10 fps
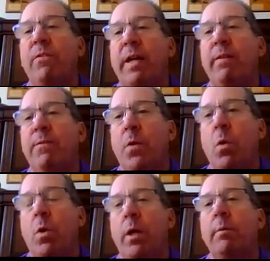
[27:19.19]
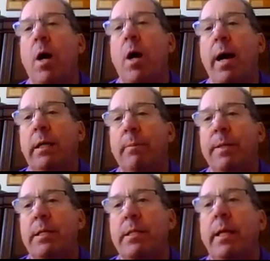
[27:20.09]
fit for
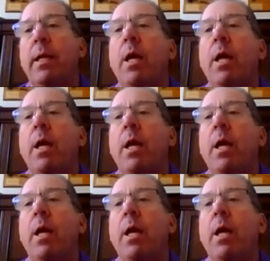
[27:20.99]
occupancy.